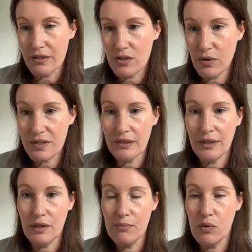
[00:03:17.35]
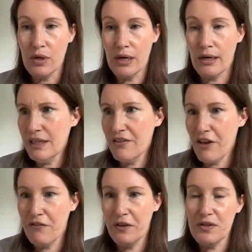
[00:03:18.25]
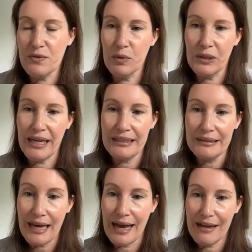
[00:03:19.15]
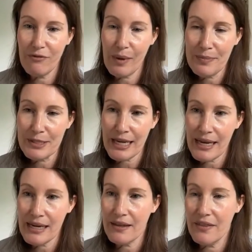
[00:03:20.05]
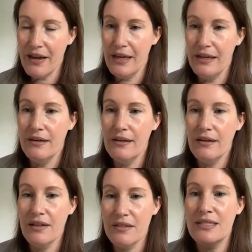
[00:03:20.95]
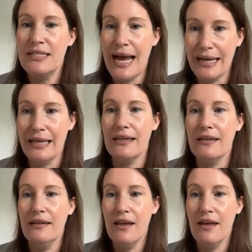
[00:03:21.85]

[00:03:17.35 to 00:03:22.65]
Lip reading: So it's a little more, it feels more like a live website than a static